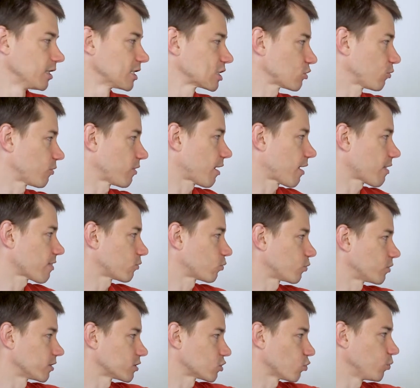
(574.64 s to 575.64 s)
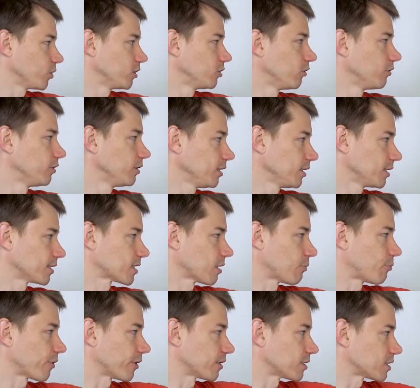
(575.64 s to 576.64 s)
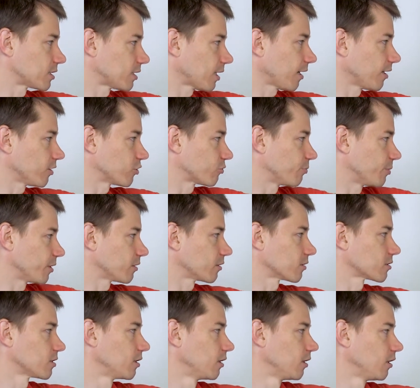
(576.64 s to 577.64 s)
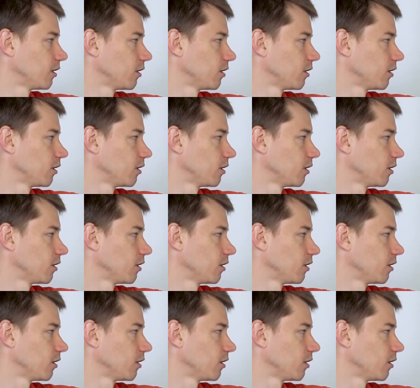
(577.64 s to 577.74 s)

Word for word: so in other words we don't need a separate stage because